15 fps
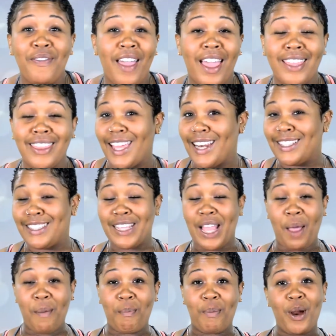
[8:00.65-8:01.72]
the fact that it's
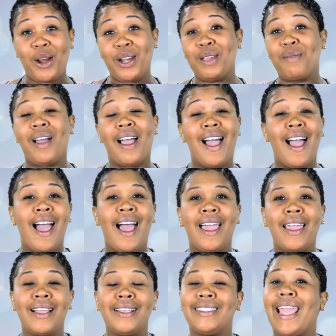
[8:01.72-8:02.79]
not burning my
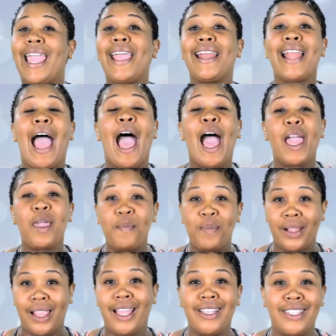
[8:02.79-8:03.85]
eyes, and I
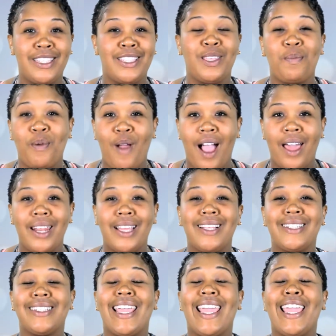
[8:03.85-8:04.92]
placed the
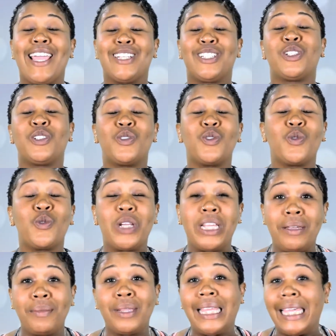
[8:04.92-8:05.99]
product
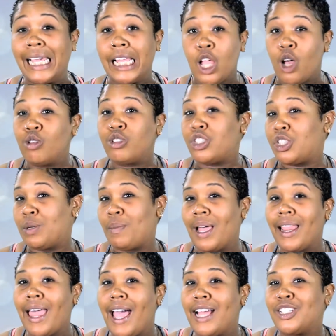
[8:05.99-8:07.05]
extremely close to
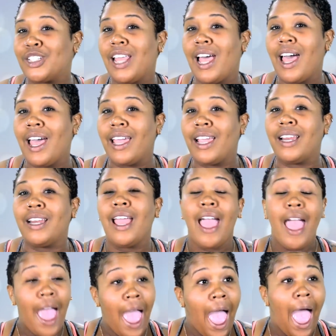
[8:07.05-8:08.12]
my lash line
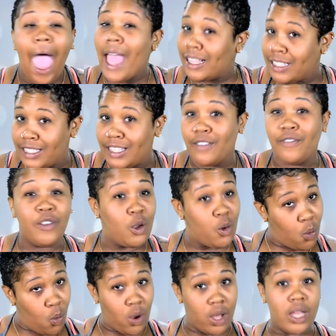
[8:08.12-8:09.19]
as if it
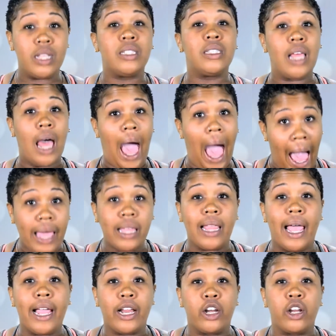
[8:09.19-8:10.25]
was
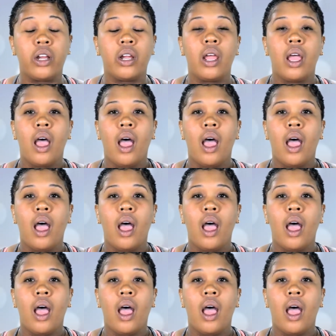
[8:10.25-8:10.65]
eyeliner.